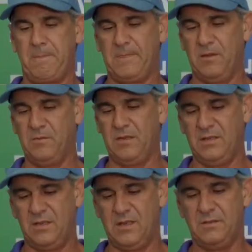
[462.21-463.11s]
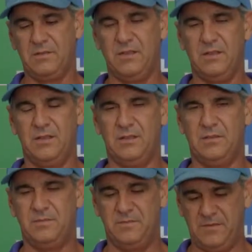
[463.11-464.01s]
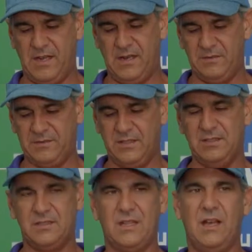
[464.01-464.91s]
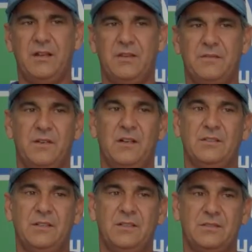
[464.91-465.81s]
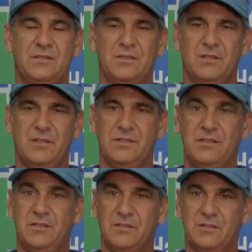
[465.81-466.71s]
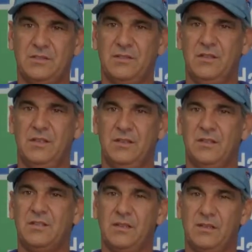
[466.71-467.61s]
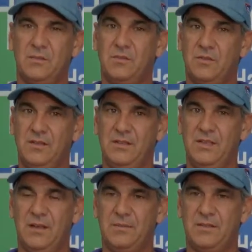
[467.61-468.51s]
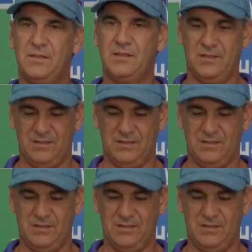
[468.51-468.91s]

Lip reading: And we're not going to cover the valves inside of the faucets or the seals. That's a little more in depth.